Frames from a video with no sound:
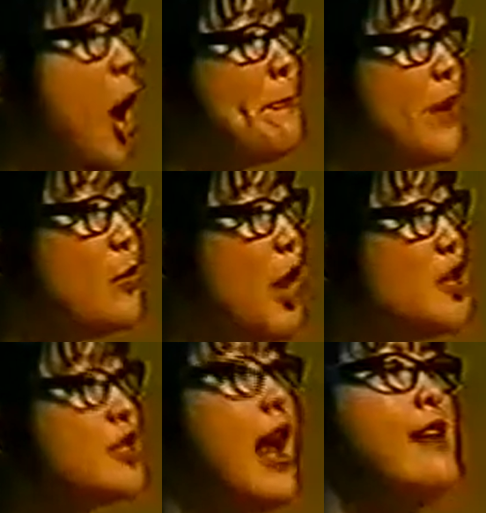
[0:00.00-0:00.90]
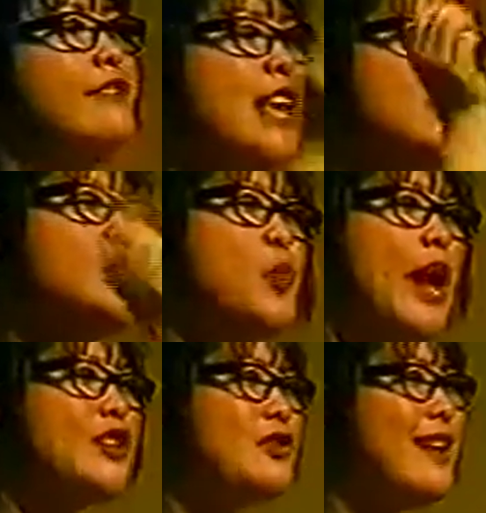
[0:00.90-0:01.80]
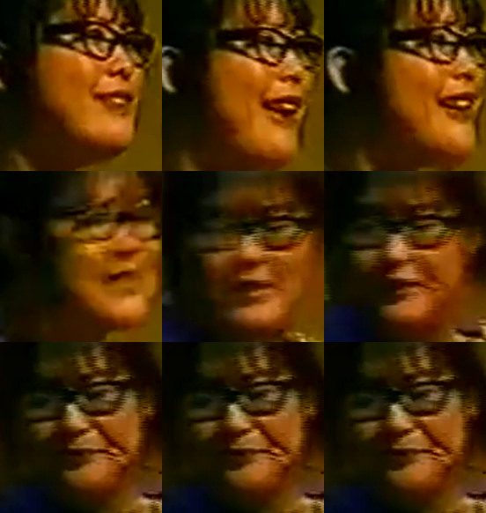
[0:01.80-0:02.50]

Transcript: on Bewitched, they switched the dicks.